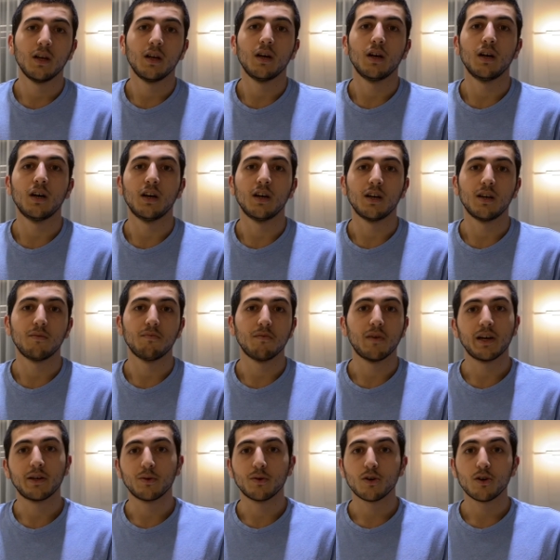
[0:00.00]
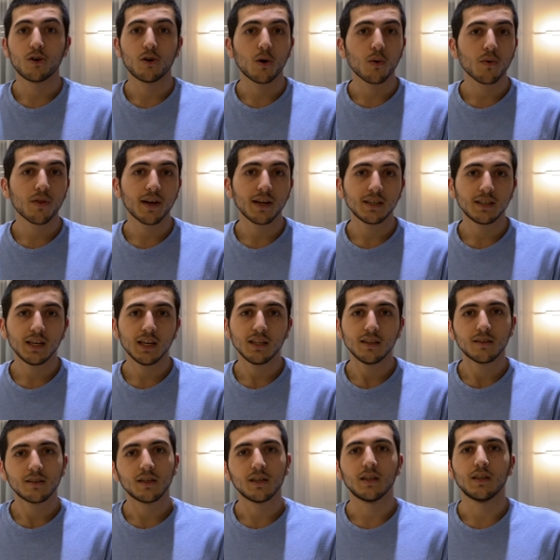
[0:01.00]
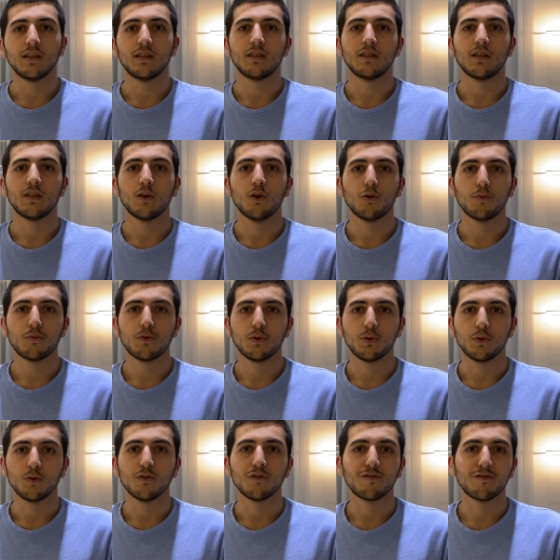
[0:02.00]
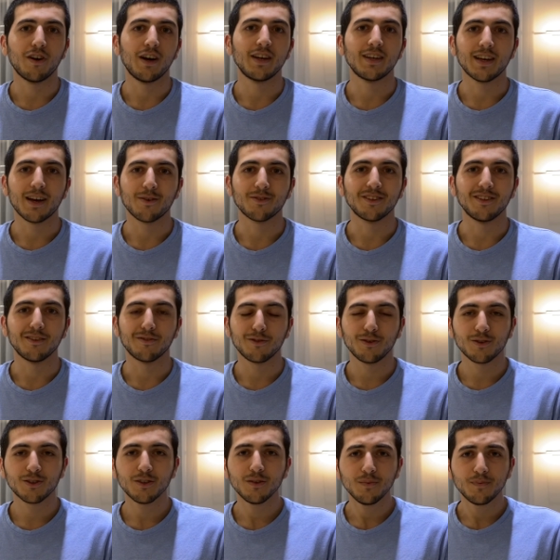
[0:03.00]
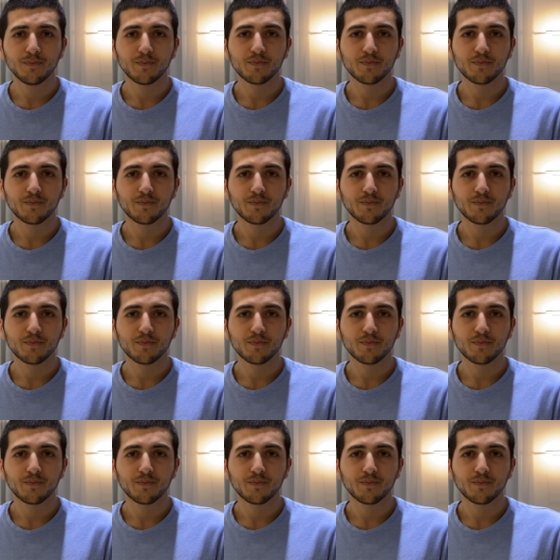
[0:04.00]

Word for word: I don't know that yet, and I hope to find out in the future,